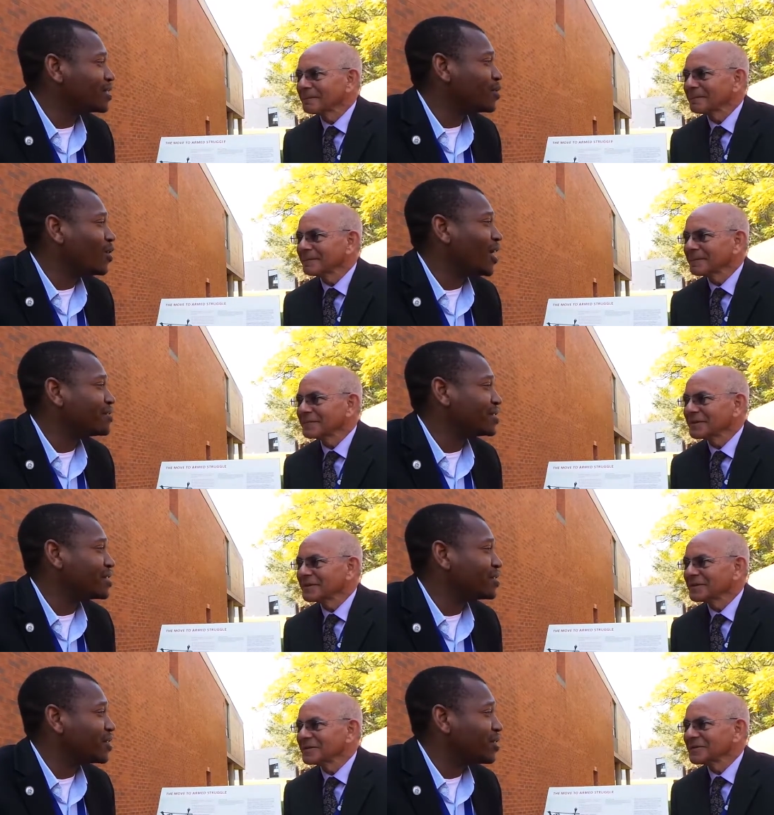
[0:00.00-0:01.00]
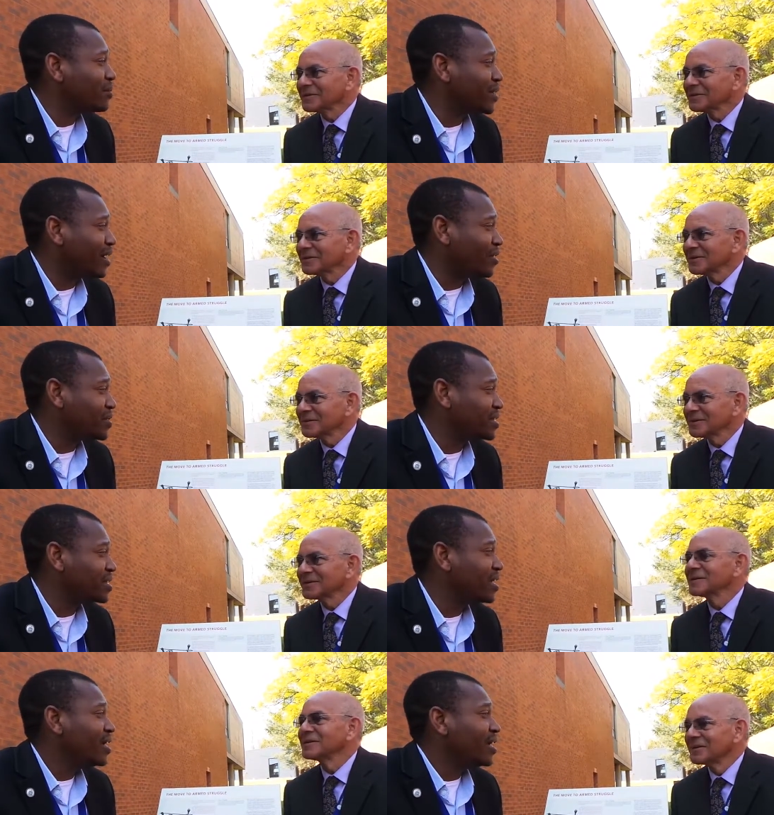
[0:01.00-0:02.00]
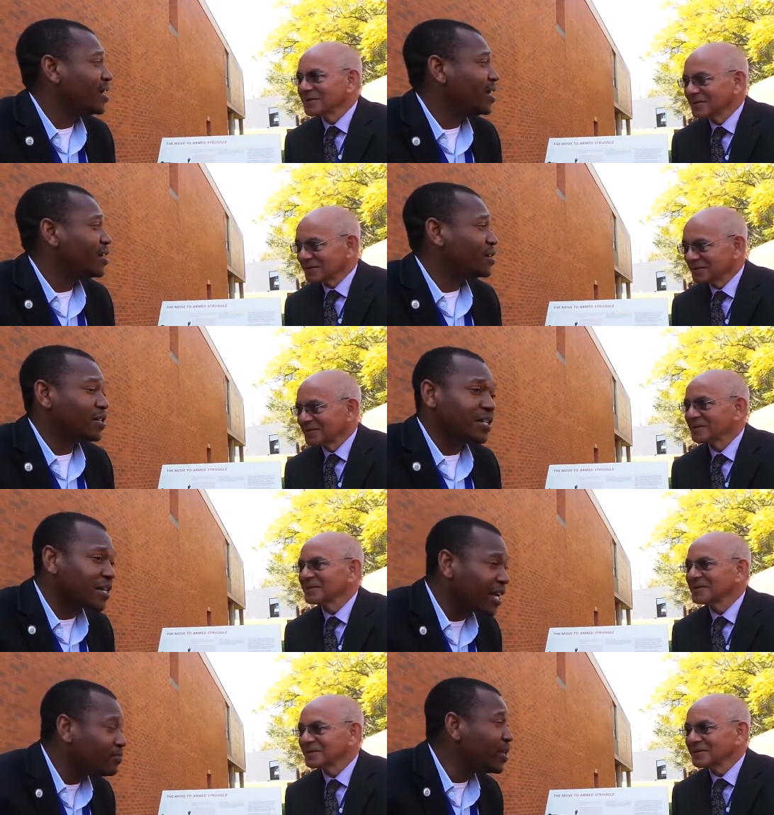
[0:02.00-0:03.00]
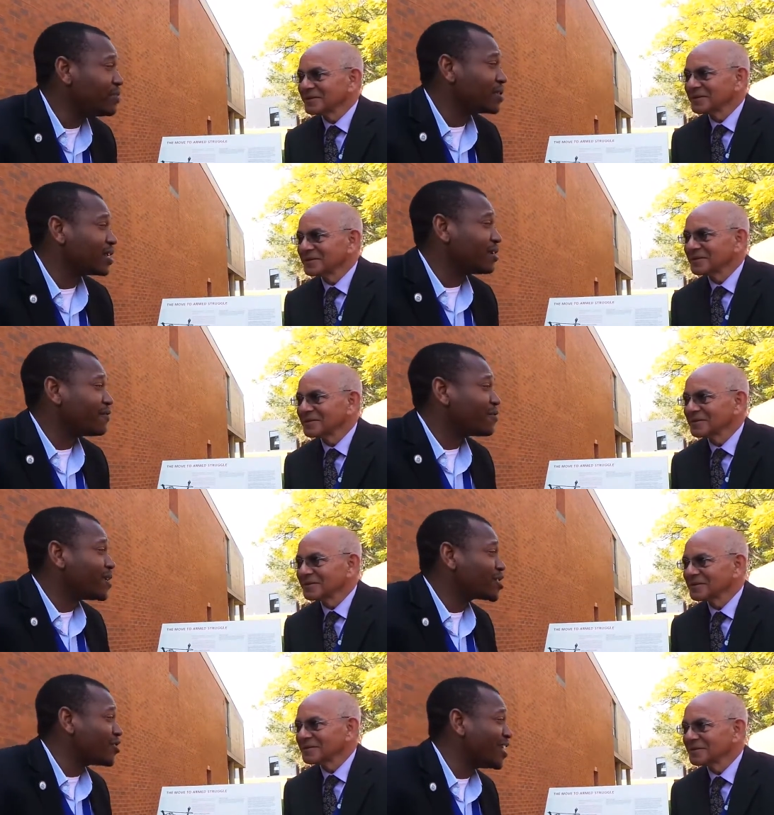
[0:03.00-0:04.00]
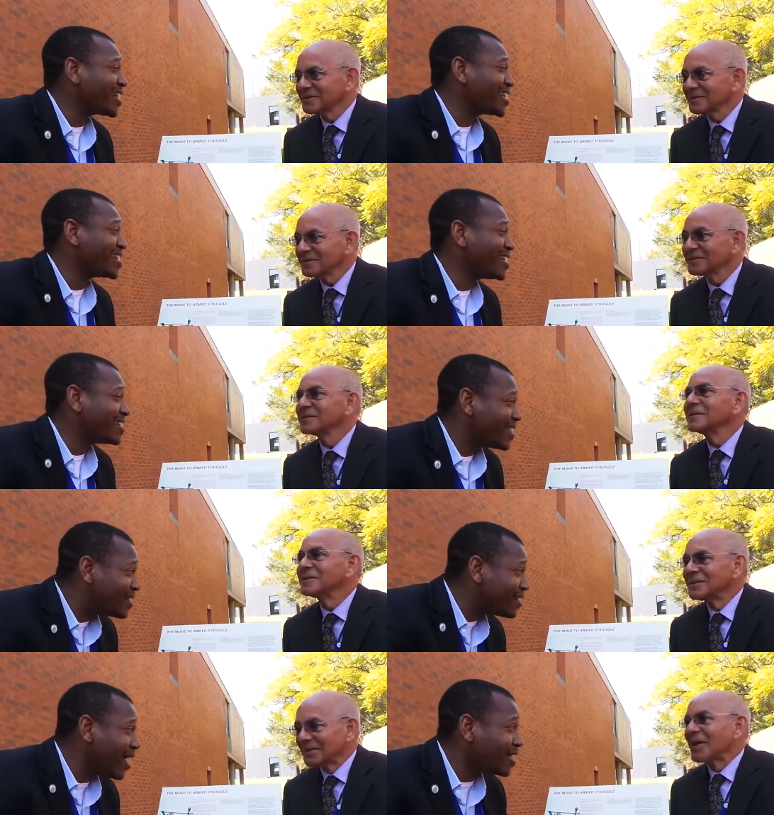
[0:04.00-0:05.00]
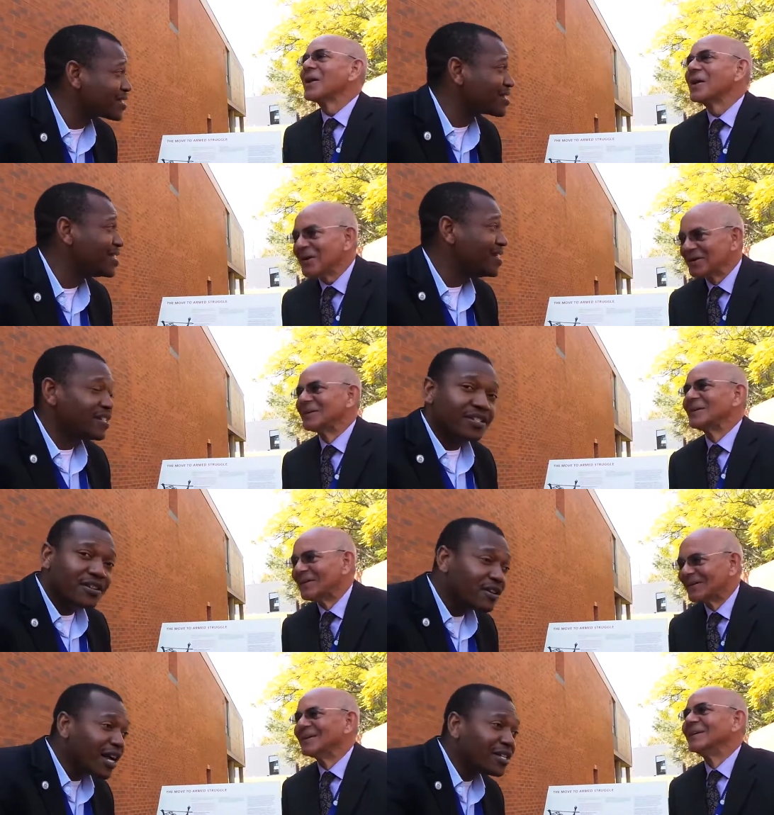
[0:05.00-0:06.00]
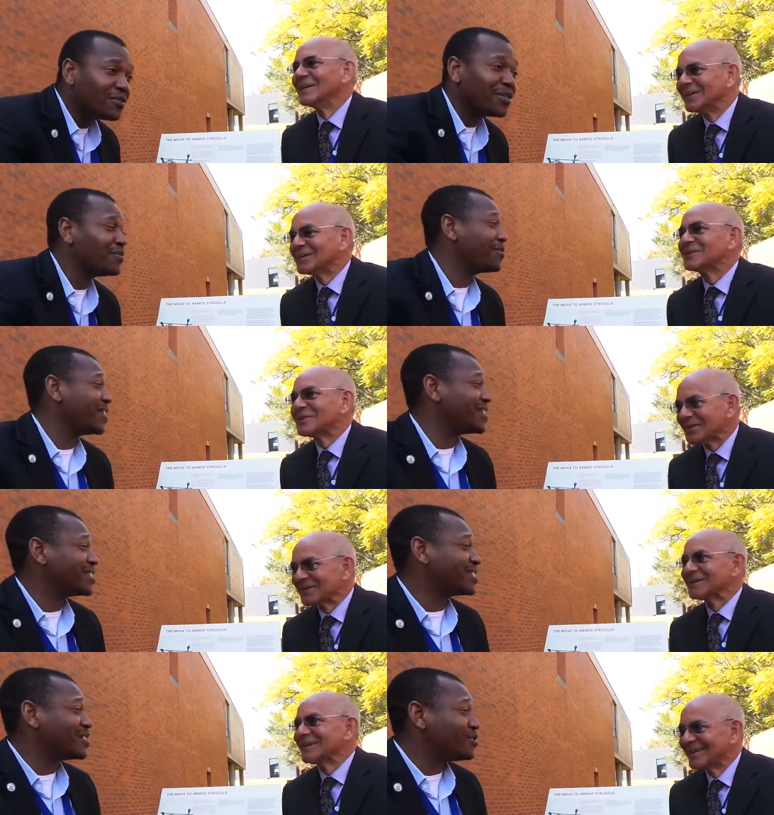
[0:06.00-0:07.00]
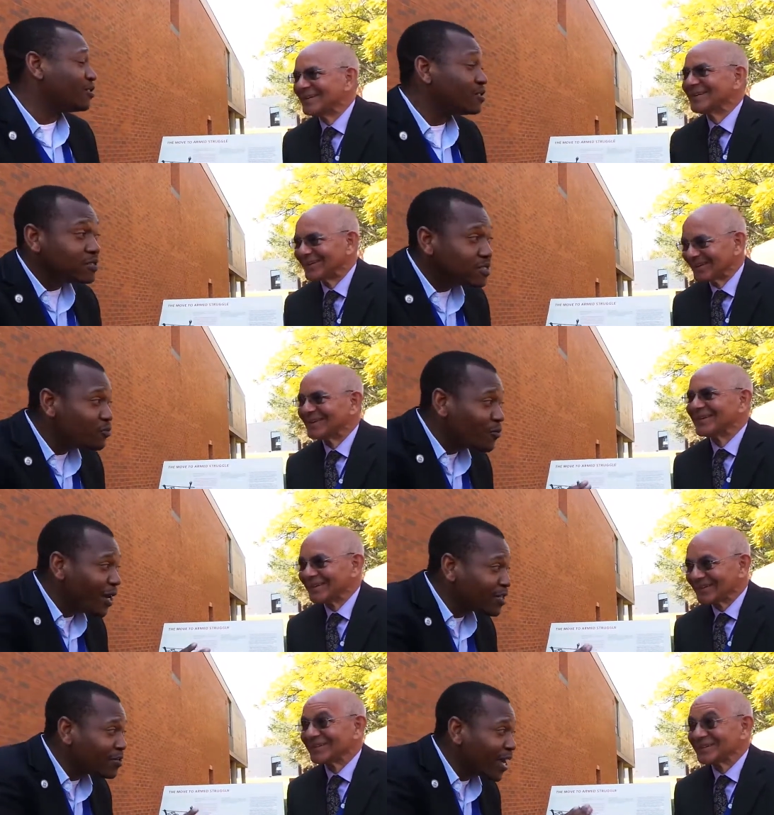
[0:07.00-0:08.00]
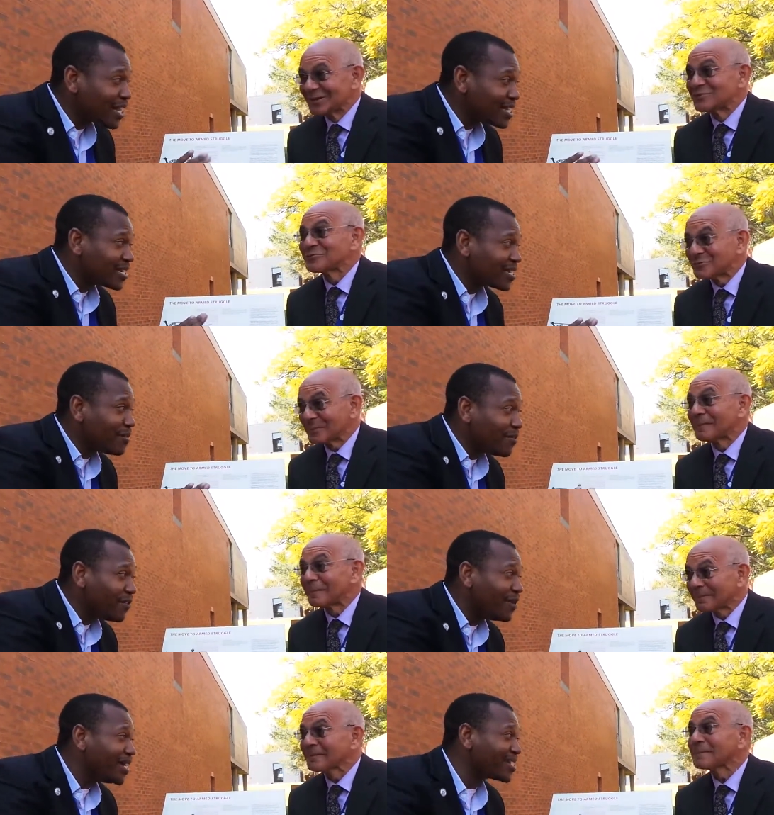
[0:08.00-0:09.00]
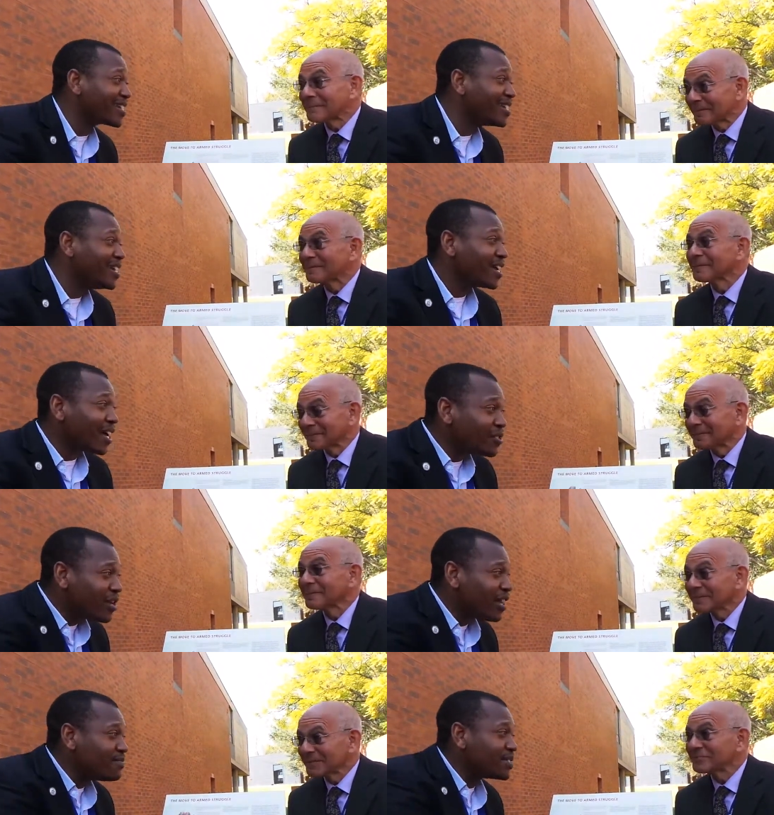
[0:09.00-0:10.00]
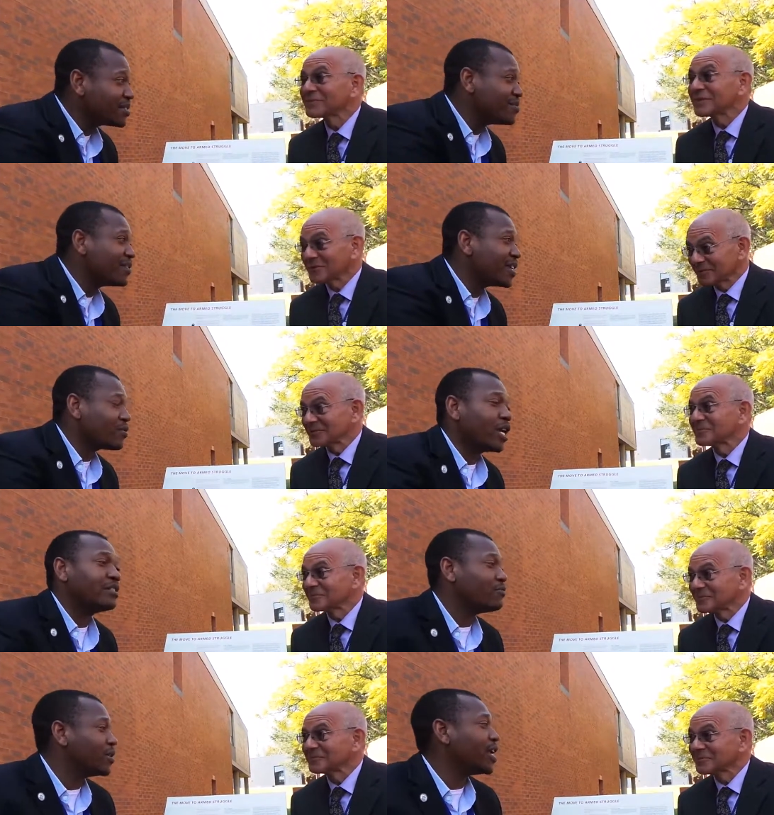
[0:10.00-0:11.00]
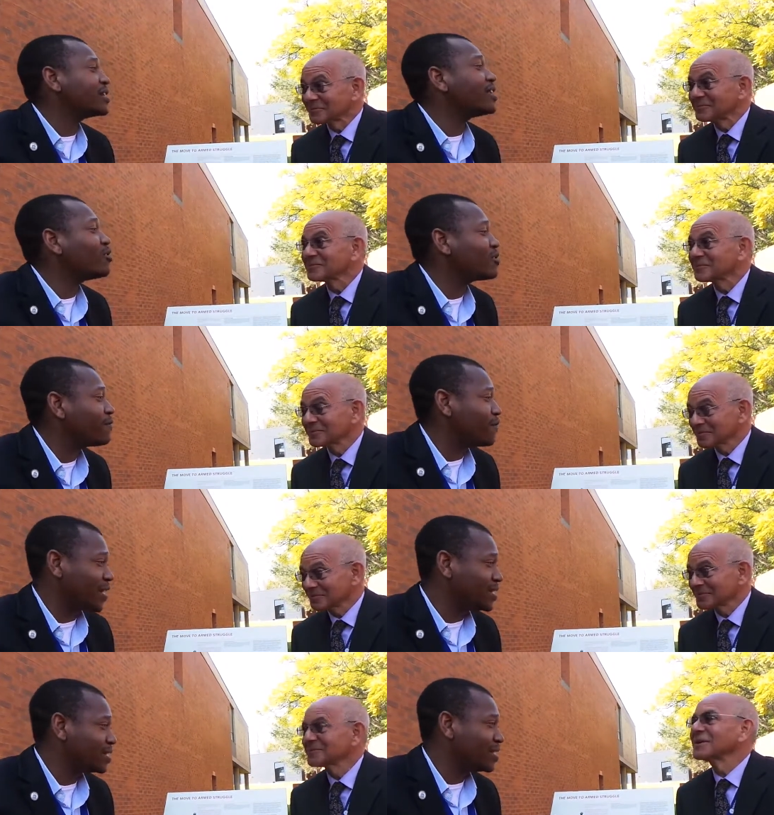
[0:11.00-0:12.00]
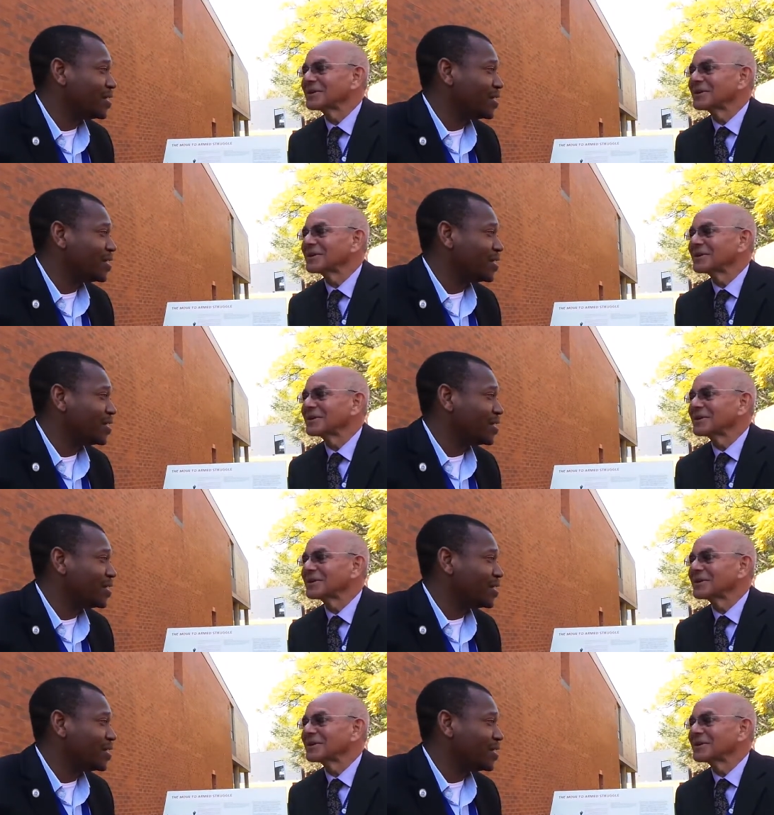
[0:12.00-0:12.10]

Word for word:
Speaker 1: and go outside to the Cuban houses uh, and then get people that are very much connected and, and ask, you know, can't we do this? this? Uh, you know, we want to access some information. Can't you help us do that? And we had a lot of friends